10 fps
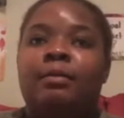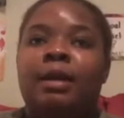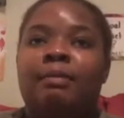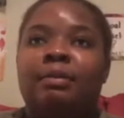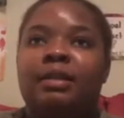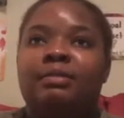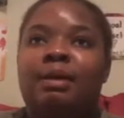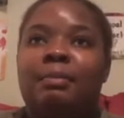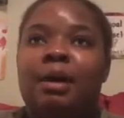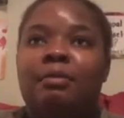And plus my
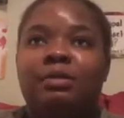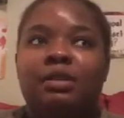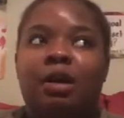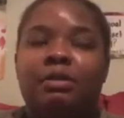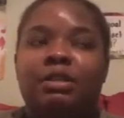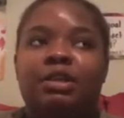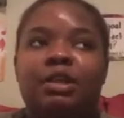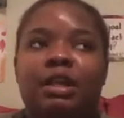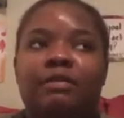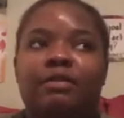mom was always
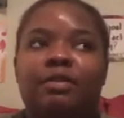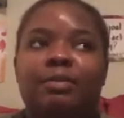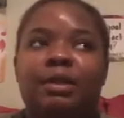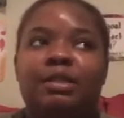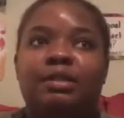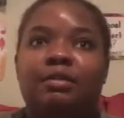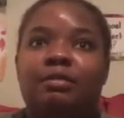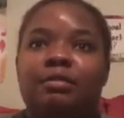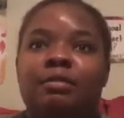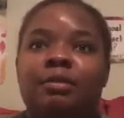cooking for me, so
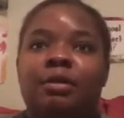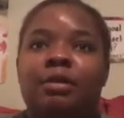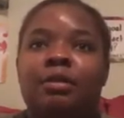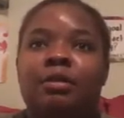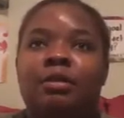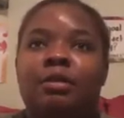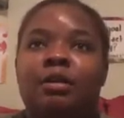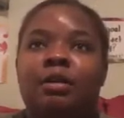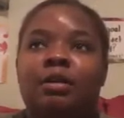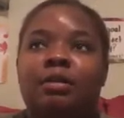
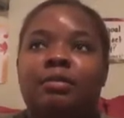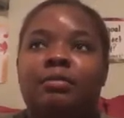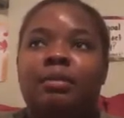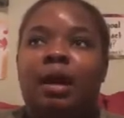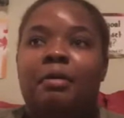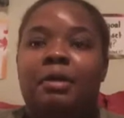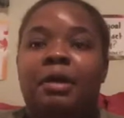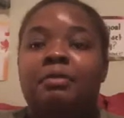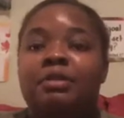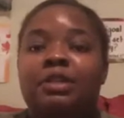I would
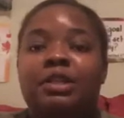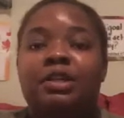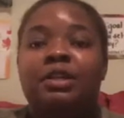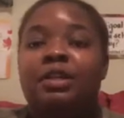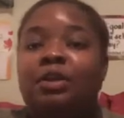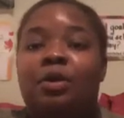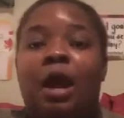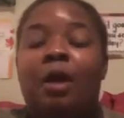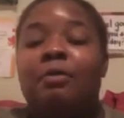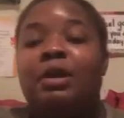eat what she could, or
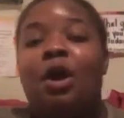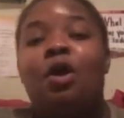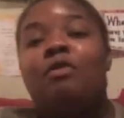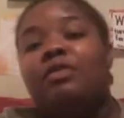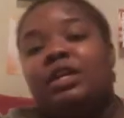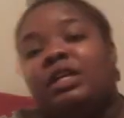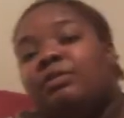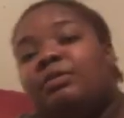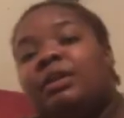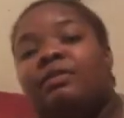I would overeat
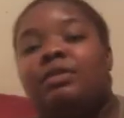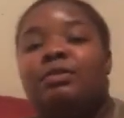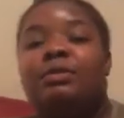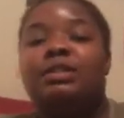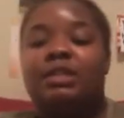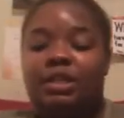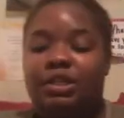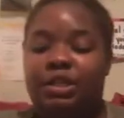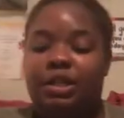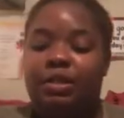whatever it was that
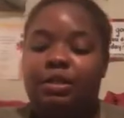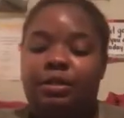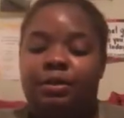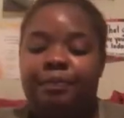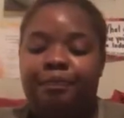she cooked.